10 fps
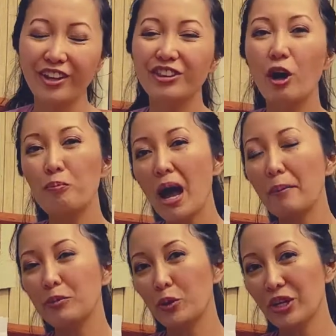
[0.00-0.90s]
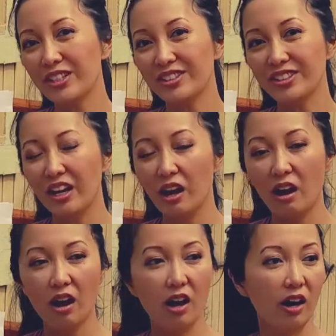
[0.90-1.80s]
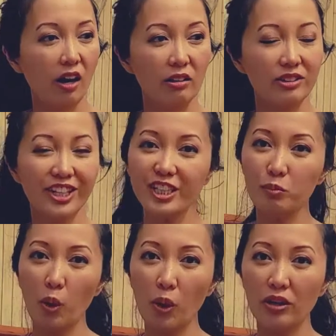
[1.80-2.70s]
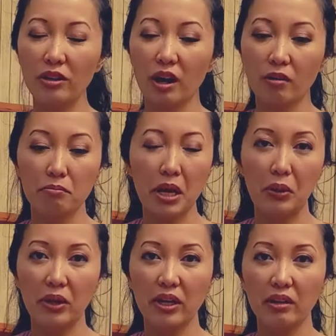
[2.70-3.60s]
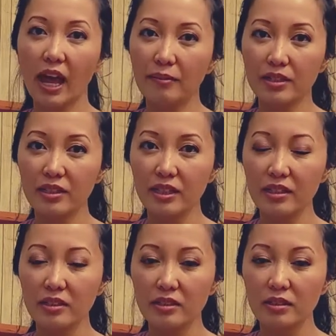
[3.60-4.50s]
Now, pop quiz. Are ticks born bearing Lyme disease?